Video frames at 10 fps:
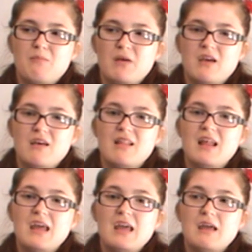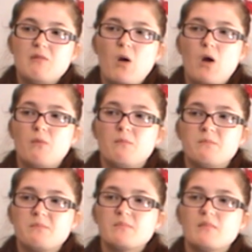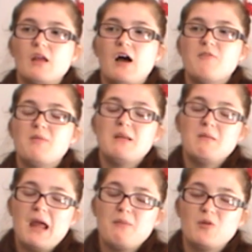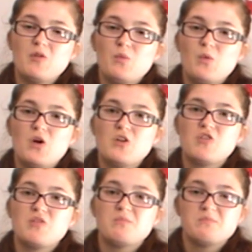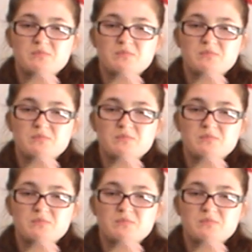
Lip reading: because I've been able to watch